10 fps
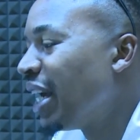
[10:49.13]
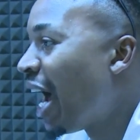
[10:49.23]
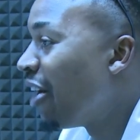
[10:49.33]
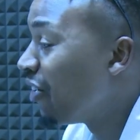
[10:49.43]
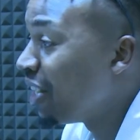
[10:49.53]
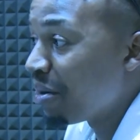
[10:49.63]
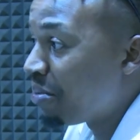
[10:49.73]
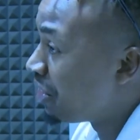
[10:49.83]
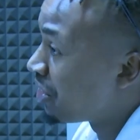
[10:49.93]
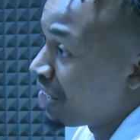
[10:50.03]
I really
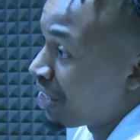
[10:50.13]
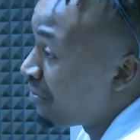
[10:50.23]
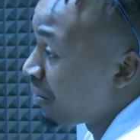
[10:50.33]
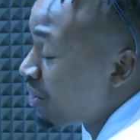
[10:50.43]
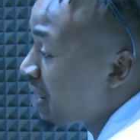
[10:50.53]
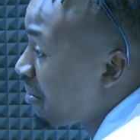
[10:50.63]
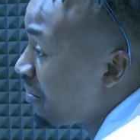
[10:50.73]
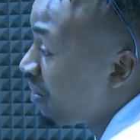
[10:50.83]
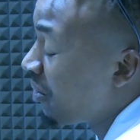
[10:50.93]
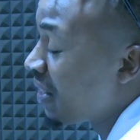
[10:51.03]
appreciate having your time.
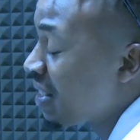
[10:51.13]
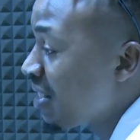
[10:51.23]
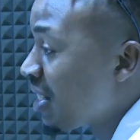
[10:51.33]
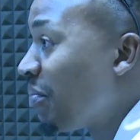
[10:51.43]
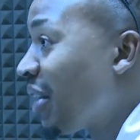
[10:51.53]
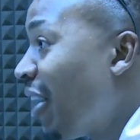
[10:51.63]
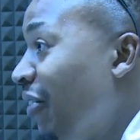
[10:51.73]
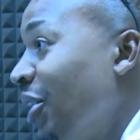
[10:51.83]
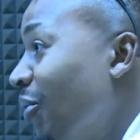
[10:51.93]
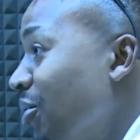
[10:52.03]
You know, this is something I
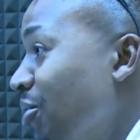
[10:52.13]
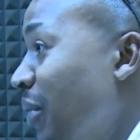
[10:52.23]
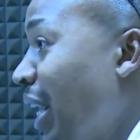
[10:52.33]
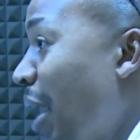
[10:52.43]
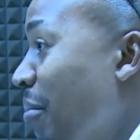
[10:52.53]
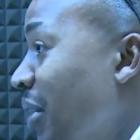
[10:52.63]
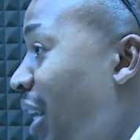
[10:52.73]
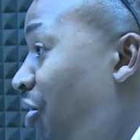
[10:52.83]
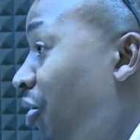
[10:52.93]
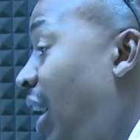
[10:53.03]
really wanted to make happen,
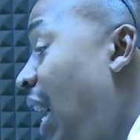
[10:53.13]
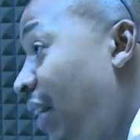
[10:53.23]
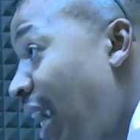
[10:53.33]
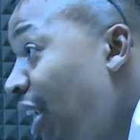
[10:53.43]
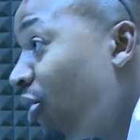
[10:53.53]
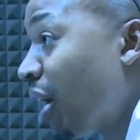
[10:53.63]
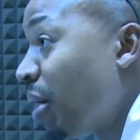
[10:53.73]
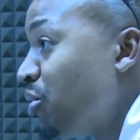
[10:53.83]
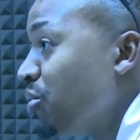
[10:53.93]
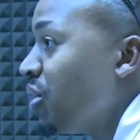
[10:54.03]
and you're a guy that I look
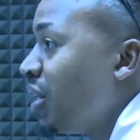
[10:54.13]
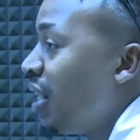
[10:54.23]
up to.